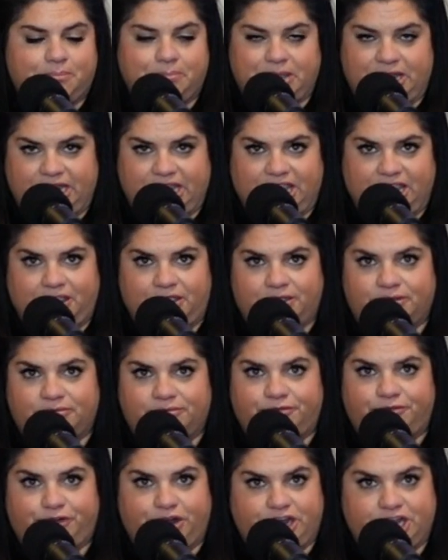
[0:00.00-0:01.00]
mini
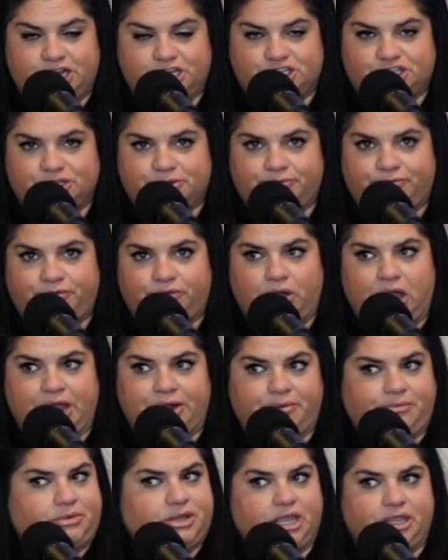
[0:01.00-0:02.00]
fridge.
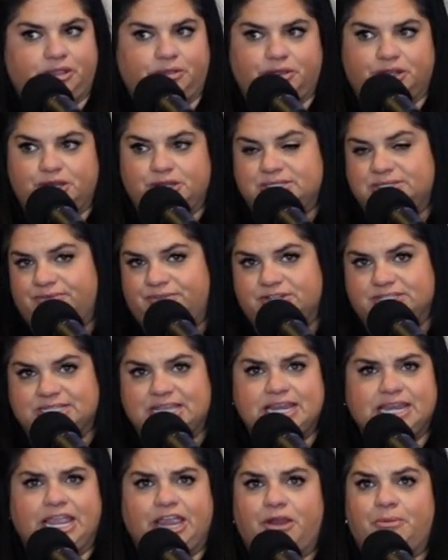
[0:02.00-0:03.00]
You can use it for
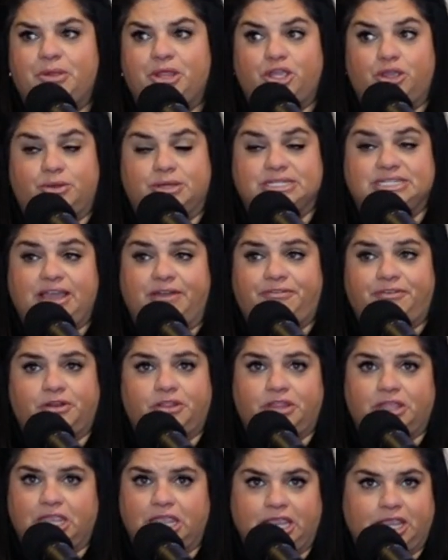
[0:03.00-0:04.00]
skincare, but you could
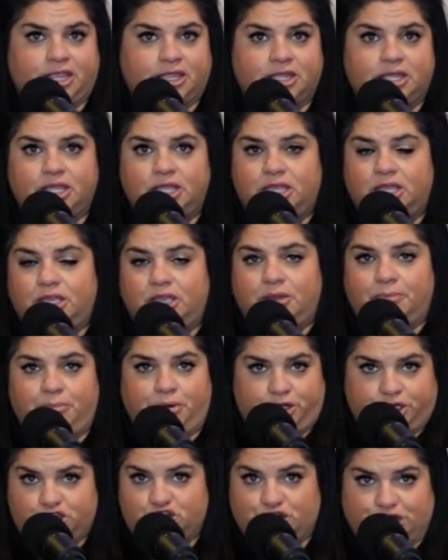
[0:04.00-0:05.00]
definitely
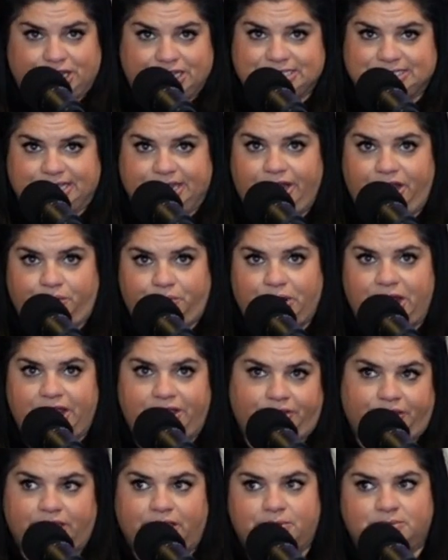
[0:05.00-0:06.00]
put drinks in it,
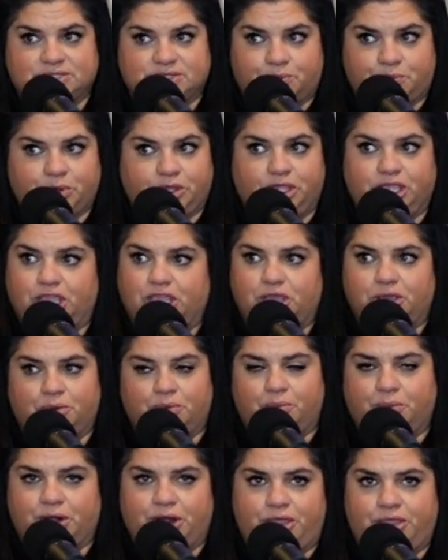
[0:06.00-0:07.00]
right? Like, it was a really
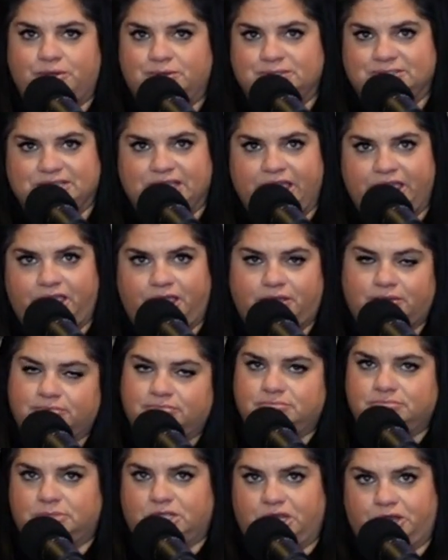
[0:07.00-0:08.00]
cute one of those, like,
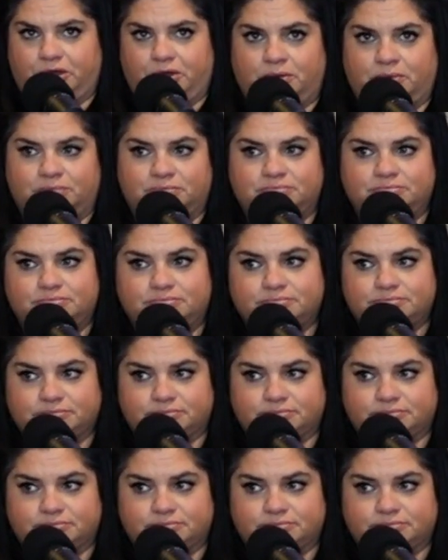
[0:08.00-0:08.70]
you know,